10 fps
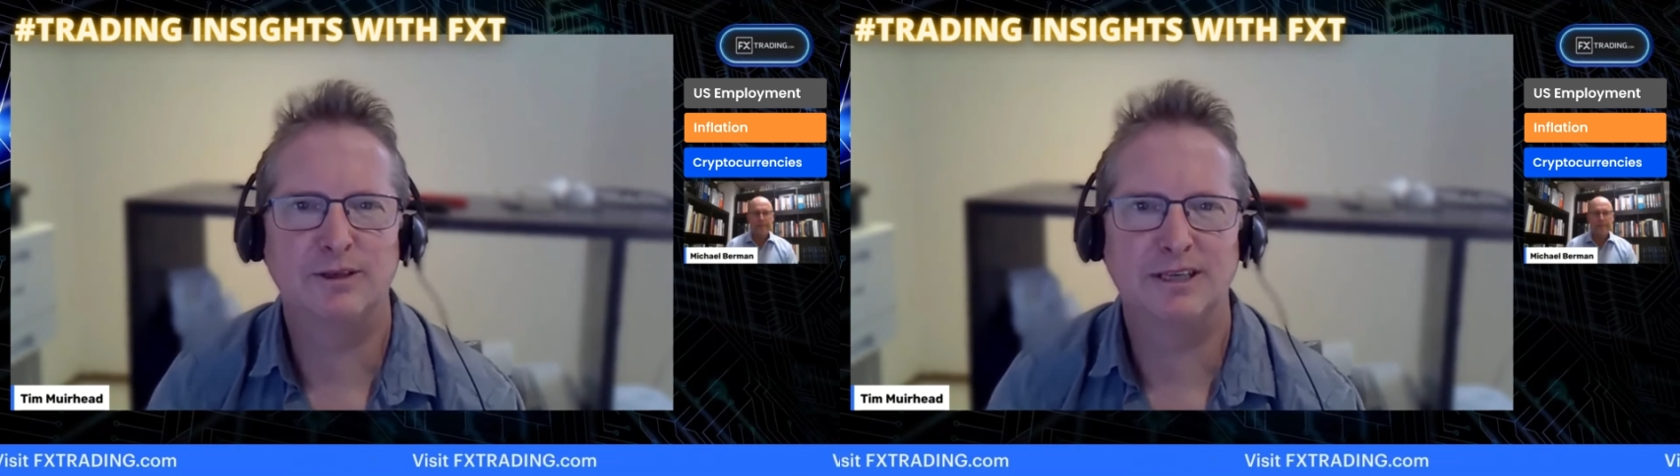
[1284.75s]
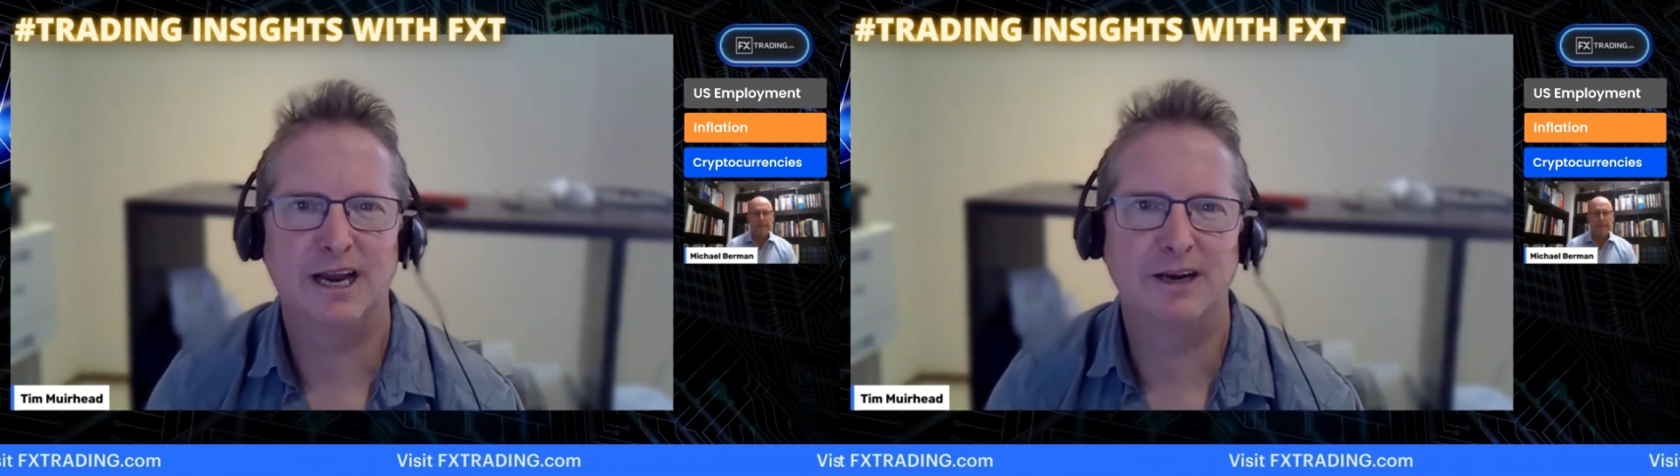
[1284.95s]

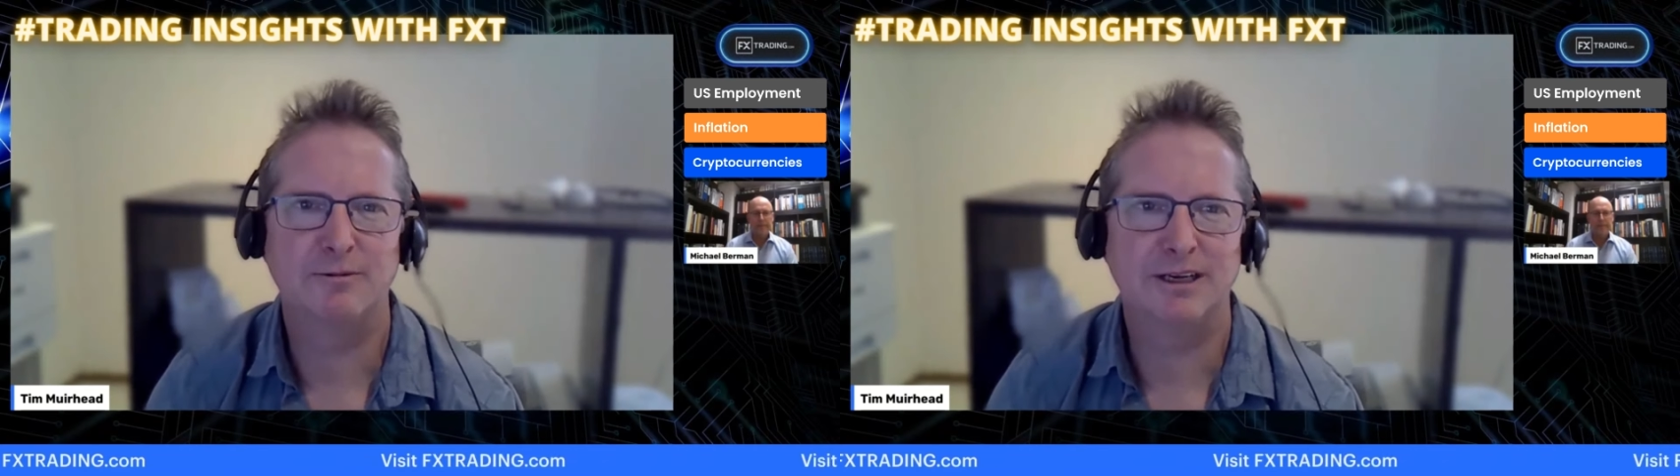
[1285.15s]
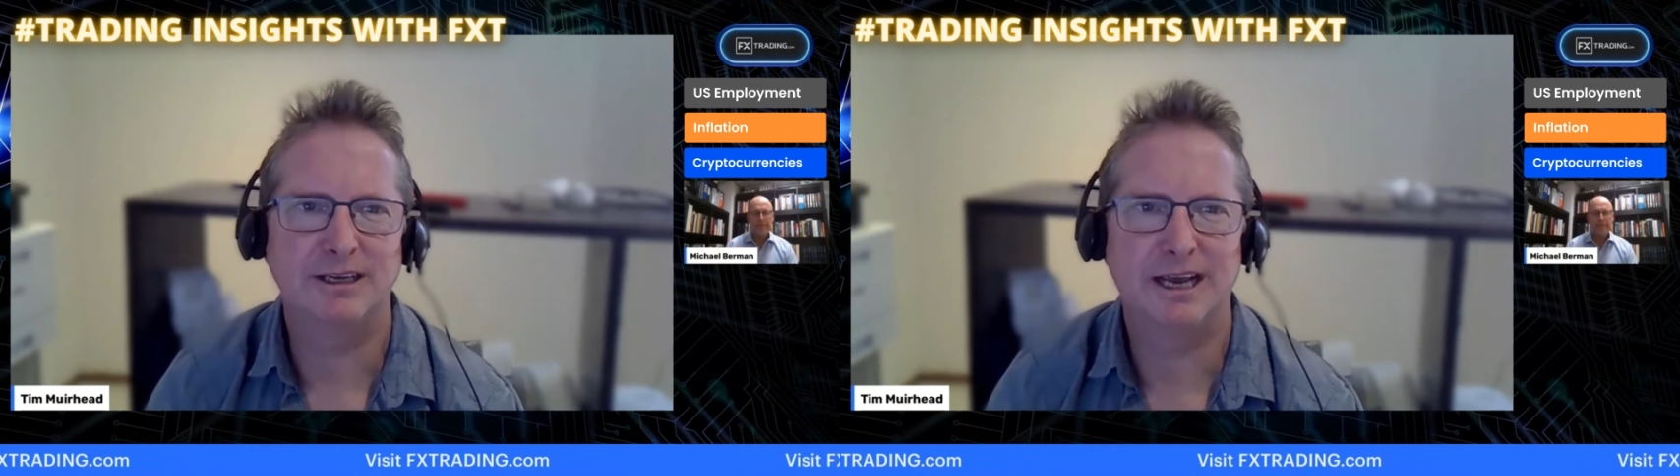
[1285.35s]
the data
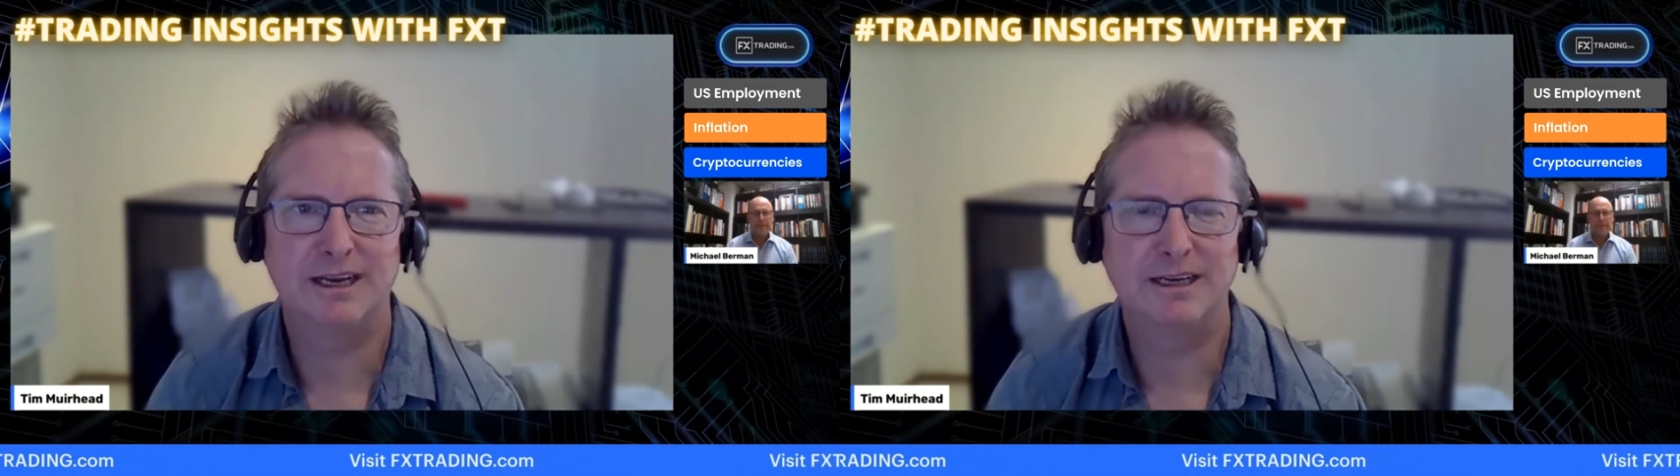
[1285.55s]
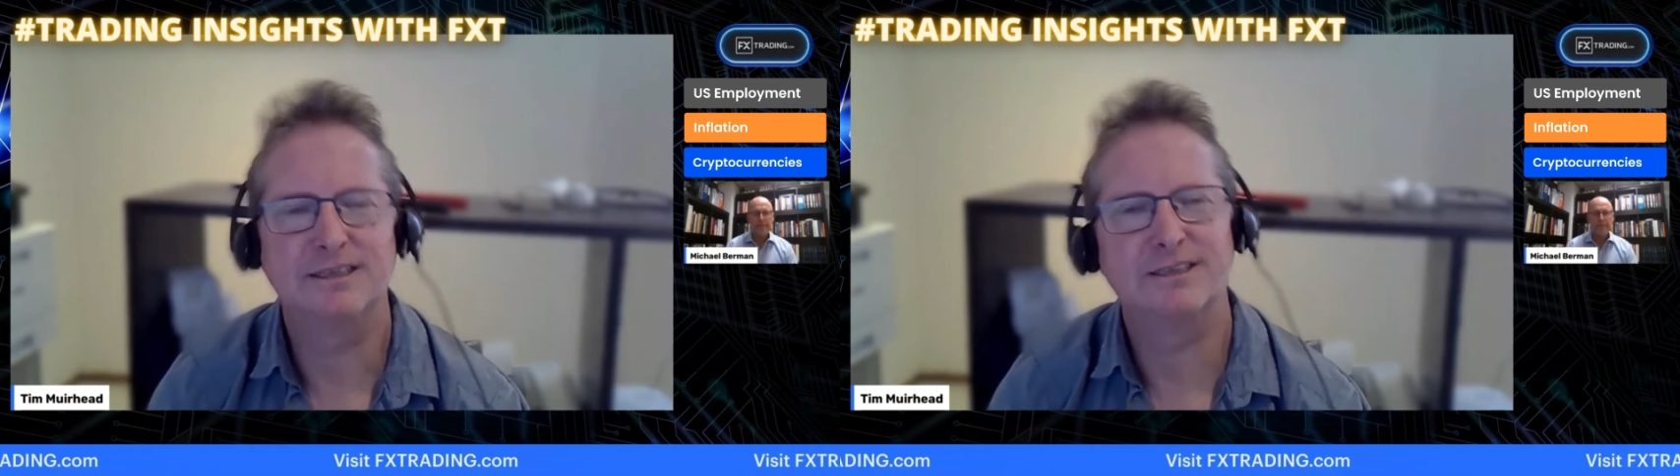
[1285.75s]
we
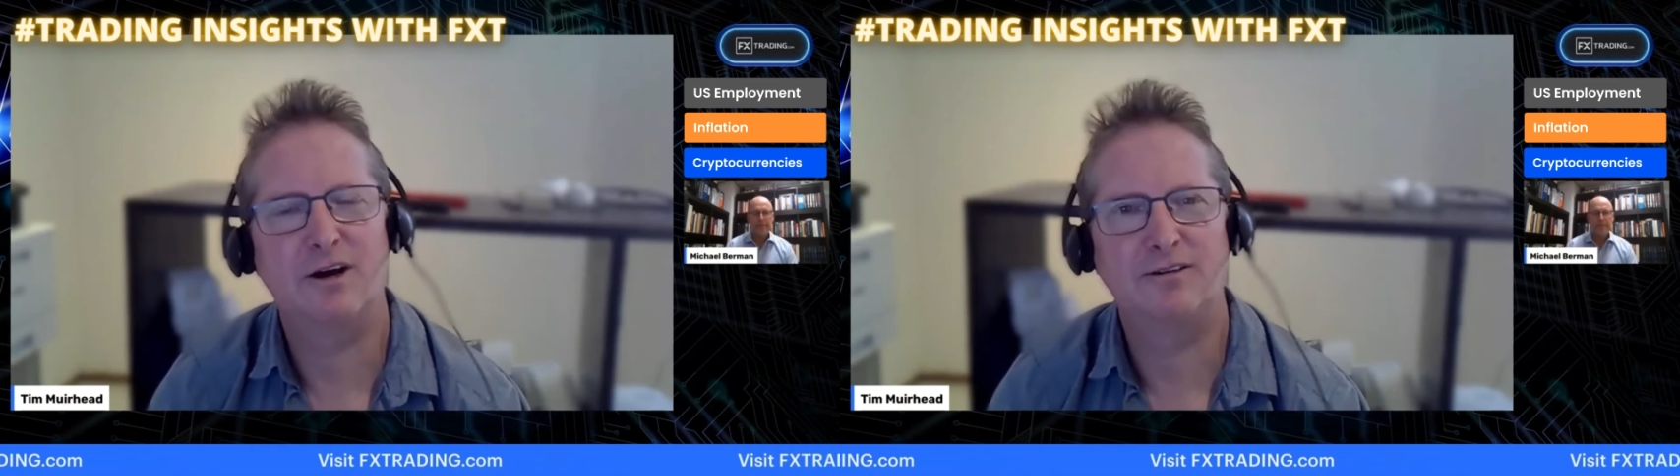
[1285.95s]
get is